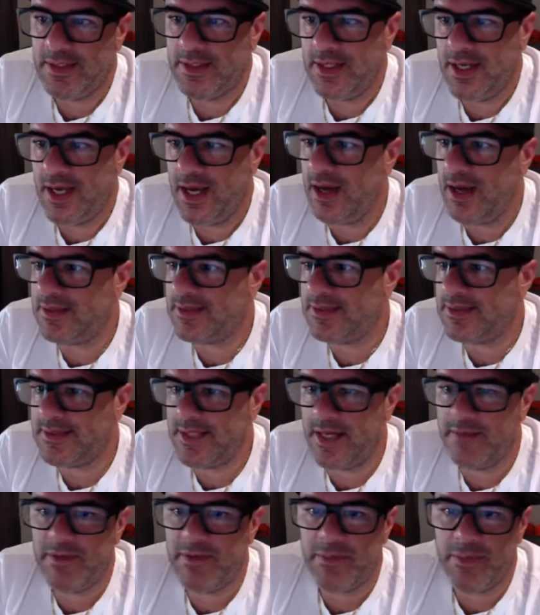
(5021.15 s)
houses
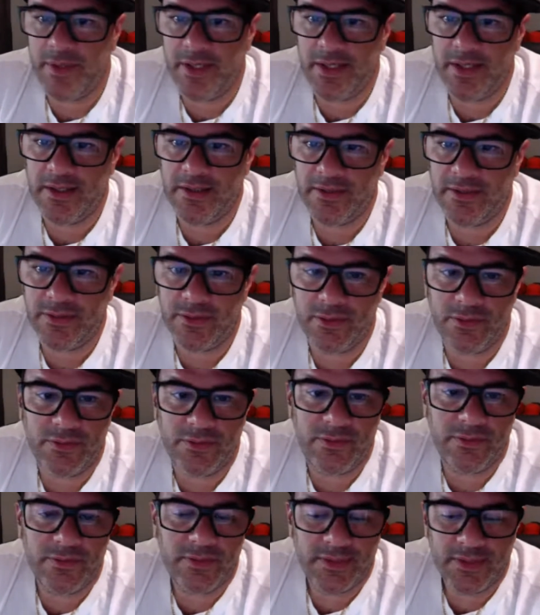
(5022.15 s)
everywhere to
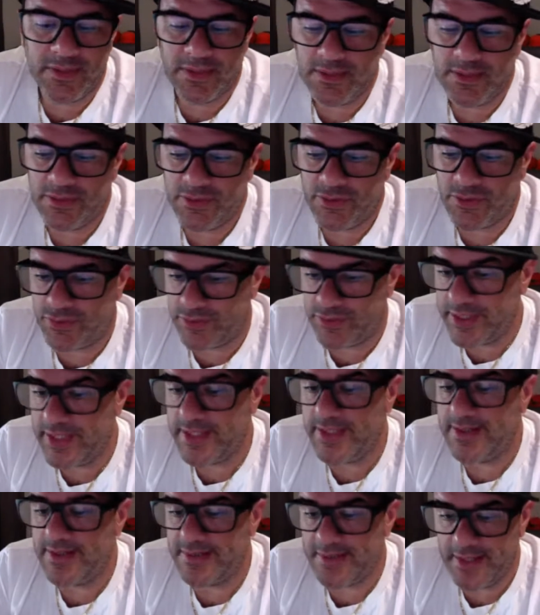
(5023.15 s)

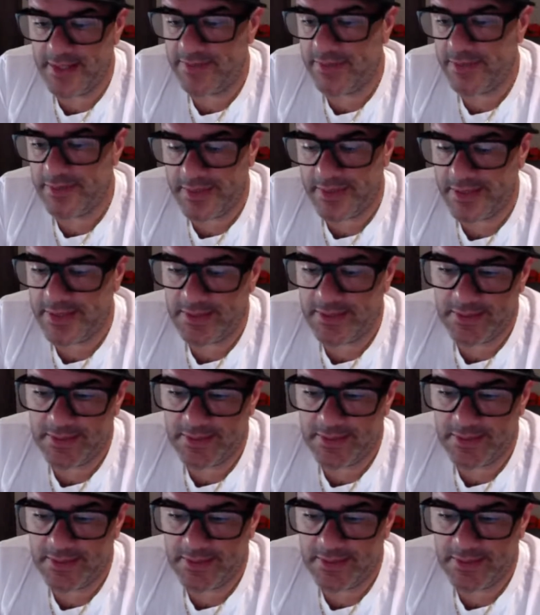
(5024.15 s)
trees everywhere,